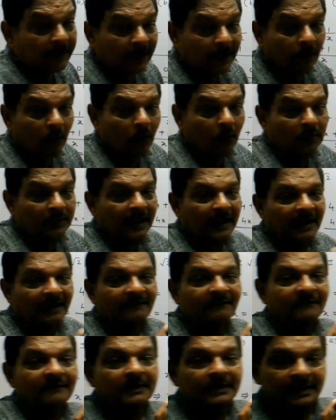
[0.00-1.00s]
cannot
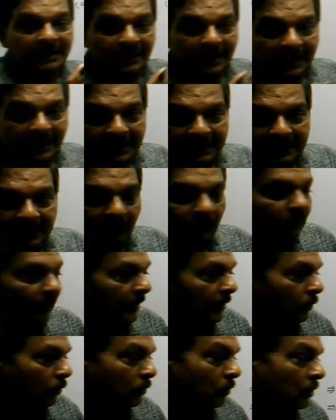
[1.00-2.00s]
have negative
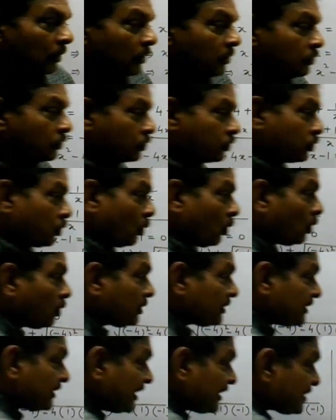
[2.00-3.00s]
value.
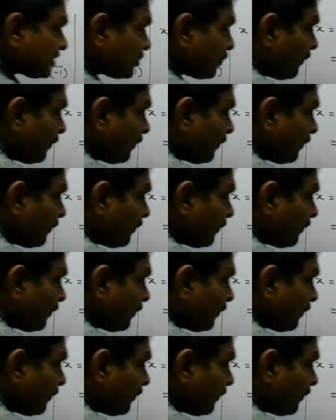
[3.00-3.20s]
So this